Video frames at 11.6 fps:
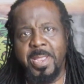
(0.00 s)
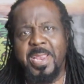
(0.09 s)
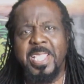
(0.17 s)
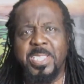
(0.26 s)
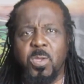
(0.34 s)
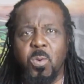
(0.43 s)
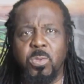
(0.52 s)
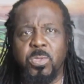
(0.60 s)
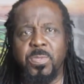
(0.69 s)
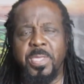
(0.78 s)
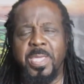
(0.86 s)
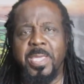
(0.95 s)
Let's go to
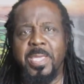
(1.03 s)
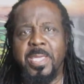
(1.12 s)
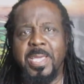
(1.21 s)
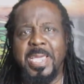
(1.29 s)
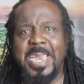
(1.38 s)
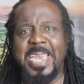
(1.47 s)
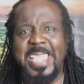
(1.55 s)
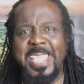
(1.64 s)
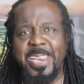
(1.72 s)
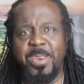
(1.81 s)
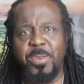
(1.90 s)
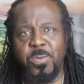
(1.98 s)
the
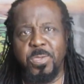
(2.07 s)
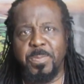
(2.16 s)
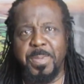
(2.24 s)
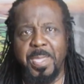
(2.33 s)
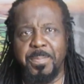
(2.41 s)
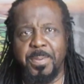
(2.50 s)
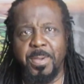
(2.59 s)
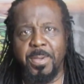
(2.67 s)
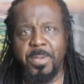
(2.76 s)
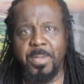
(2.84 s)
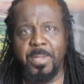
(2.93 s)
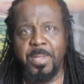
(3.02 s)
Gleaner newspaper
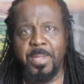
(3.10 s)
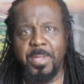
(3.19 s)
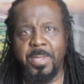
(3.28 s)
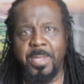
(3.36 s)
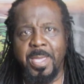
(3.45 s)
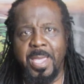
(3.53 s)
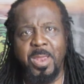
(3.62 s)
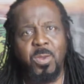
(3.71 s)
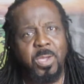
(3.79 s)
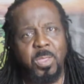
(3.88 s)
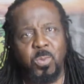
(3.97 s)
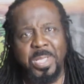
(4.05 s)
and
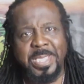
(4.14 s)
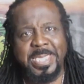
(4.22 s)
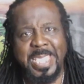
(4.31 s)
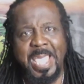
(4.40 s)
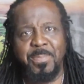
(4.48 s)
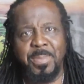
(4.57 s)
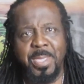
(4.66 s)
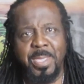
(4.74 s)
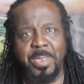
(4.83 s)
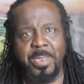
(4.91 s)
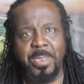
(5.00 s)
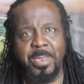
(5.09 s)
look at what is happening
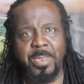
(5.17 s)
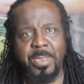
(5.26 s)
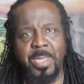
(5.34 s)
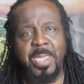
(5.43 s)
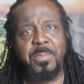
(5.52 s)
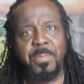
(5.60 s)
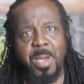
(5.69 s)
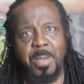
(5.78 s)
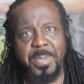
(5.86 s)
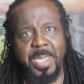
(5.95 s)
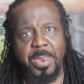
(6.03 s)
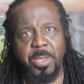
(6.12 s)
in
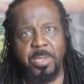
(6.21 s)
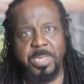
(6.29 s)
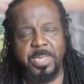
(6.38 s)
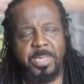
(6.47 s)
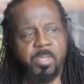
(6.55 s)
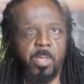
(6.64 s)
Barbados.